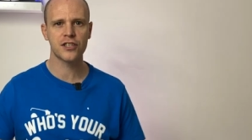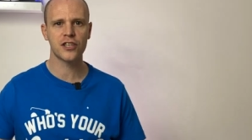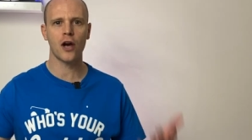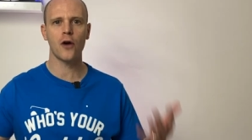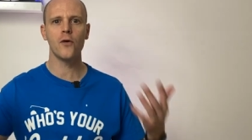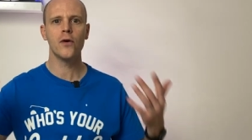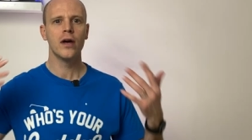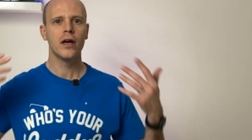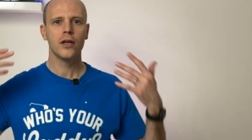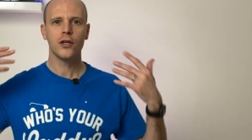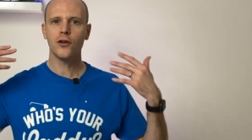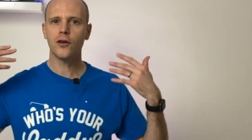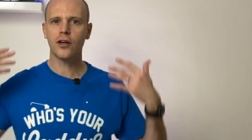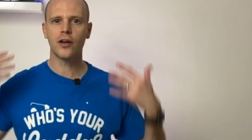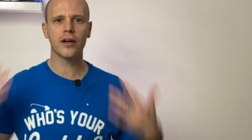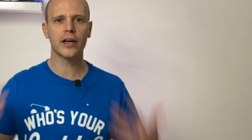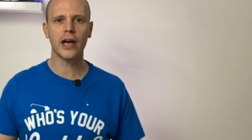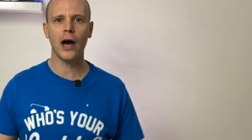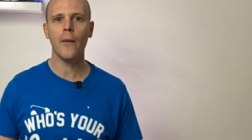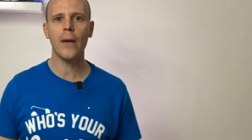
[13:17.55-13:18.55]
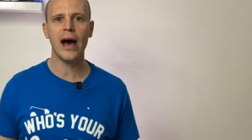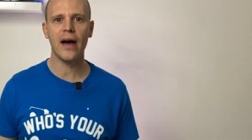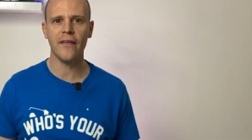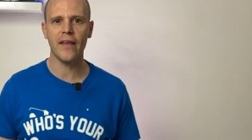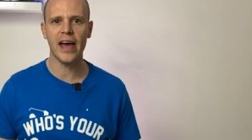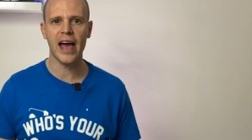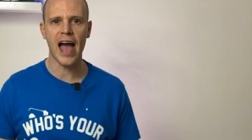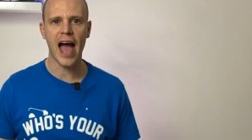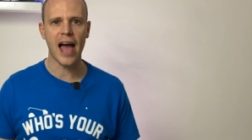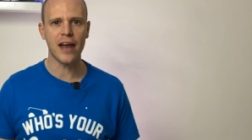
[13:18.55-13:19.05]
So you can go out
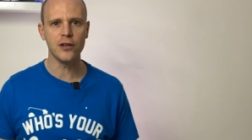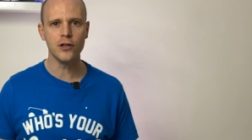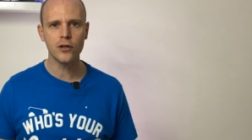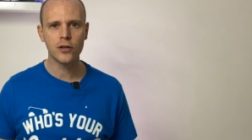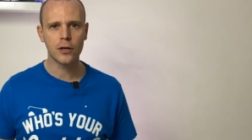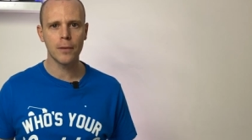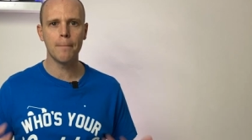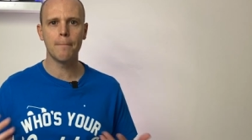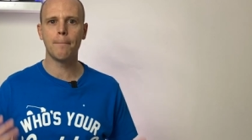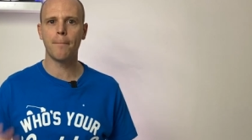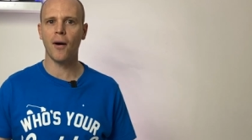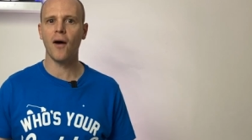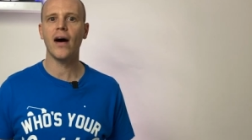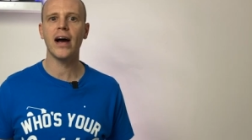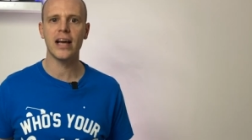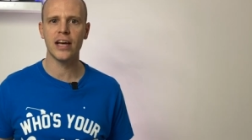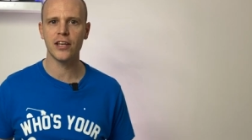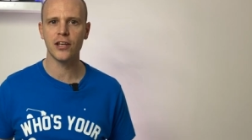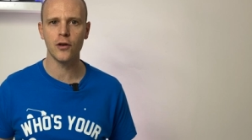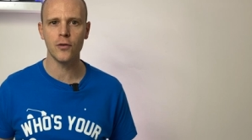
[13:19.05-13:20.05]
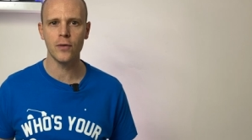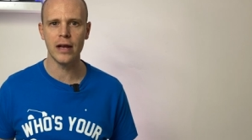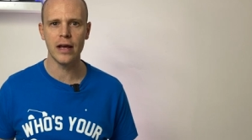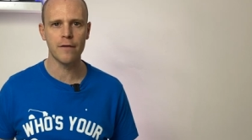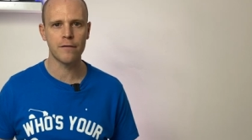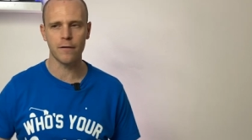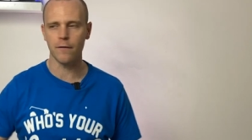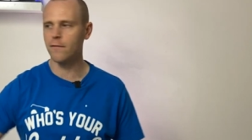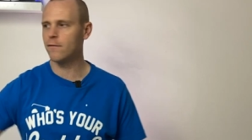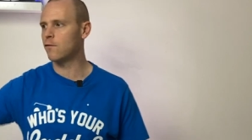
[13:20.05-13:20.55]
there and you can buy a unit
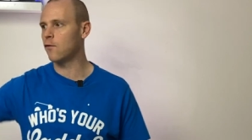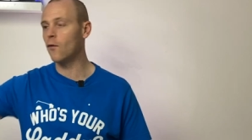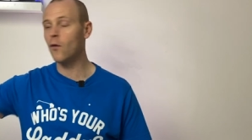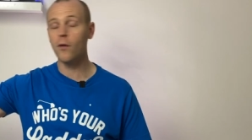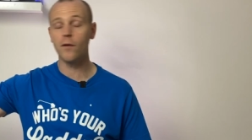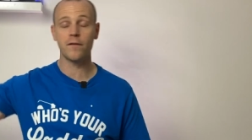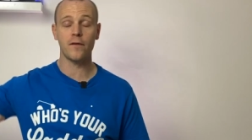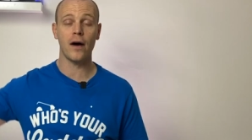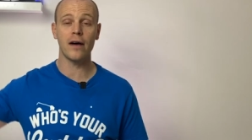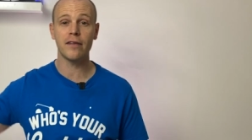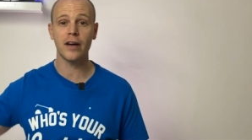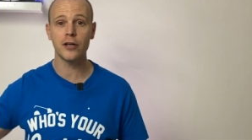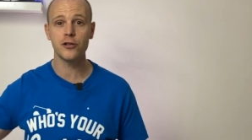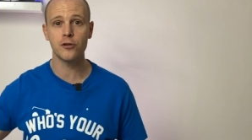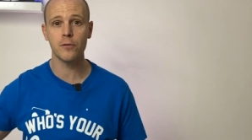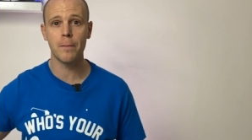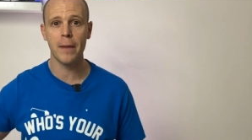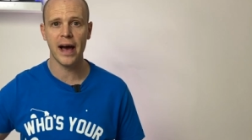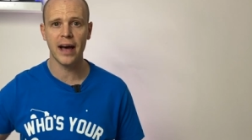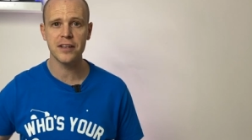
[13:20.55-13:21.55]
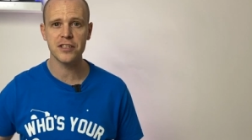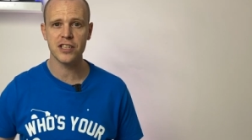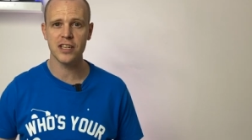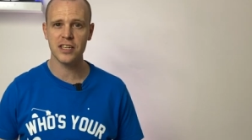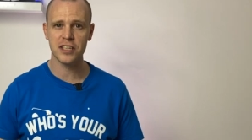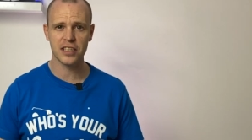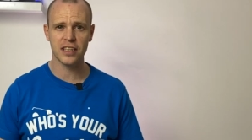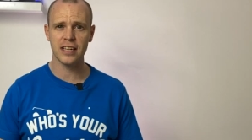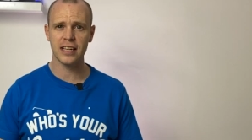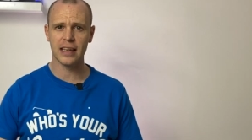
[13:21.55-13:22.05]
for four or 500 pounds and
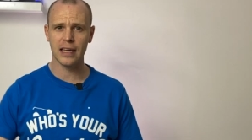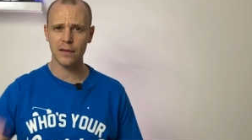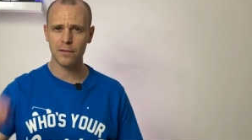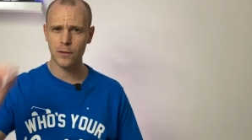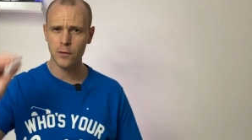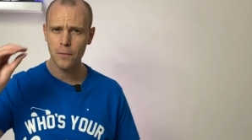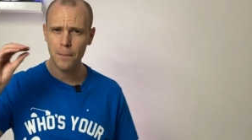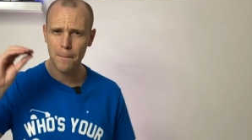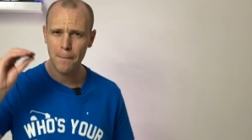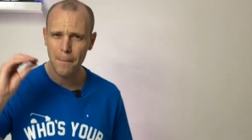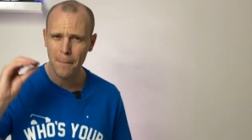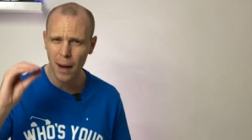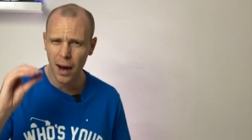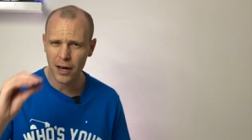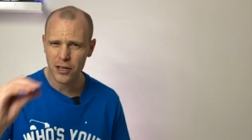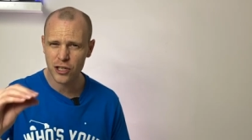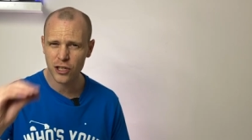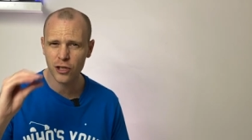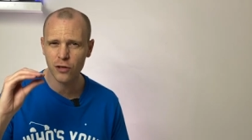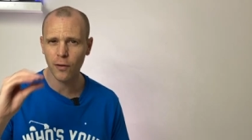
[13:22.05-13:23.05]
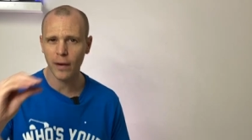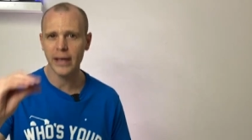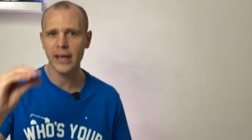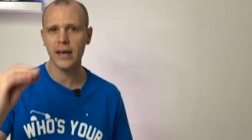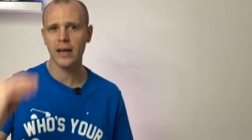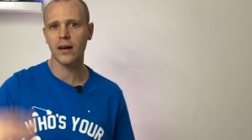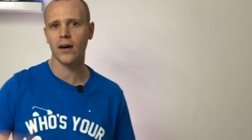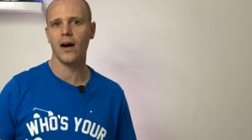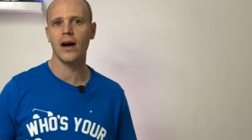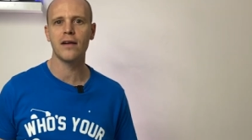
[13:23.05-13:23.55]
it's gonna give you much greater
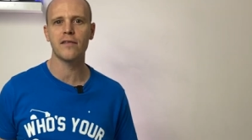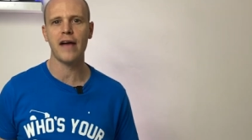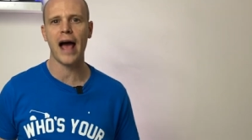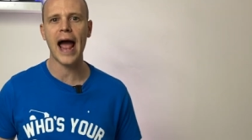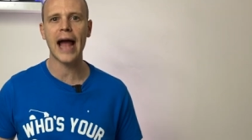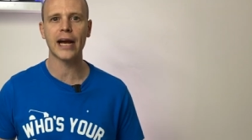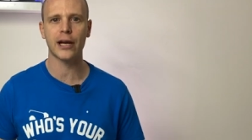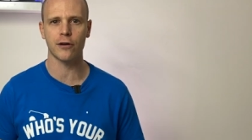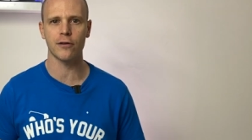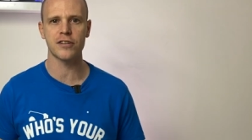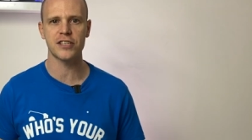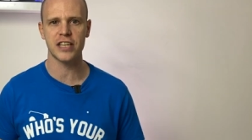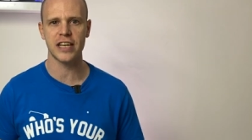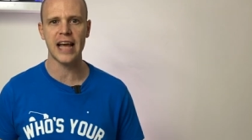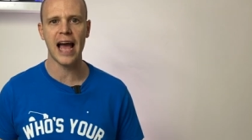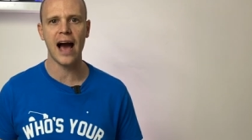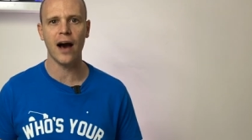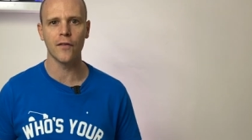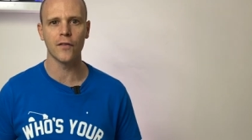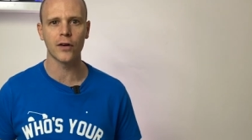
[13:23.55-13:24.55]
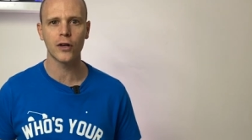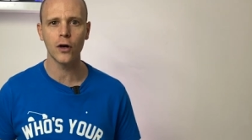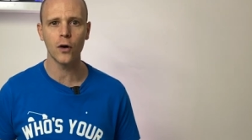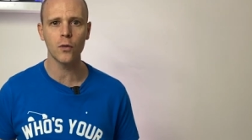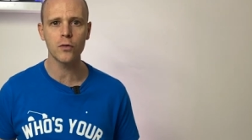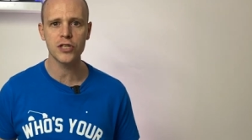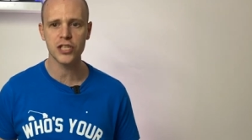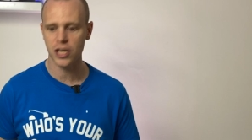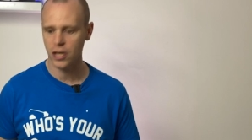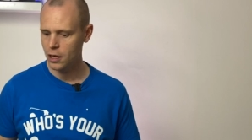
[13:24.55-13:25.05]
kind of accuracy out on the
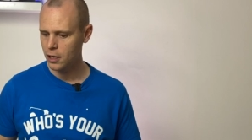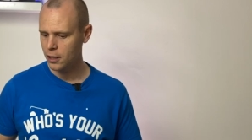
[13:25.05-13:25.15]
course